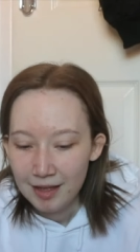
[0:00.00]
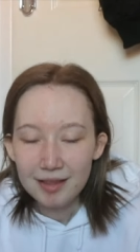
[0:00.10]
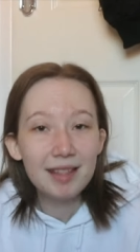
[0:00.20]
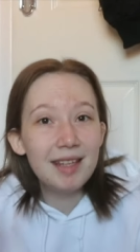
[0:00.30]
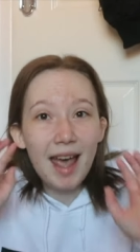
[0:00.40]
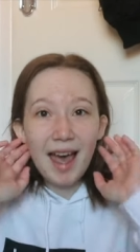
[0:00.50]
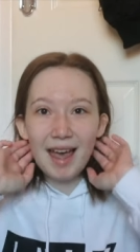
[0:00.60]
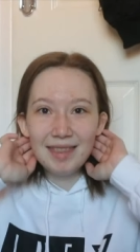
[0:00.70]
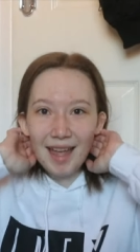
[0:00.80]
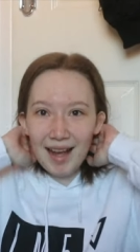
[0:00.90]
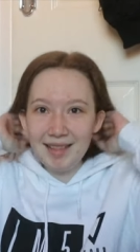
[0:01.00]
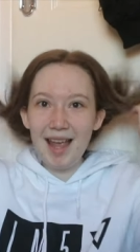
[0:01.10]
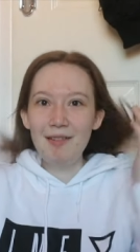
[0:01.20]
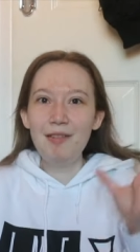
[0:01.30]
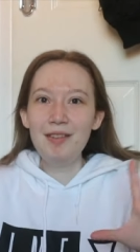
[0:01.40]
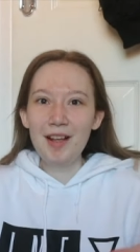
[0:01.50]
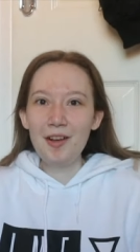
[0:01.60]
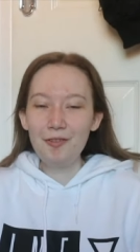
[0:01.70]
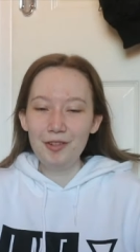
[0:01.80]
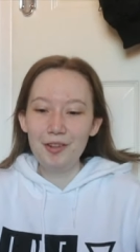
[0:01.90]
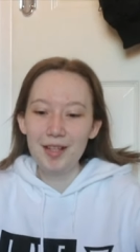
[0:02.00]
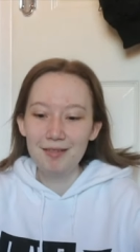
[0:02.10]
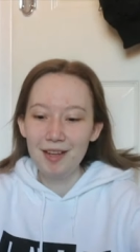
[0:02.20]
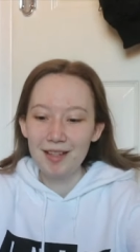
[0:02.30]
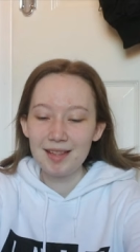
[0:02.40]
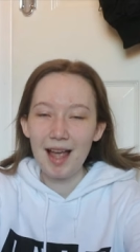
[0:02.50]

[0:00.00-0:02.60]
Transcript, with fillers: So yeah, that is everything I got for Christmas.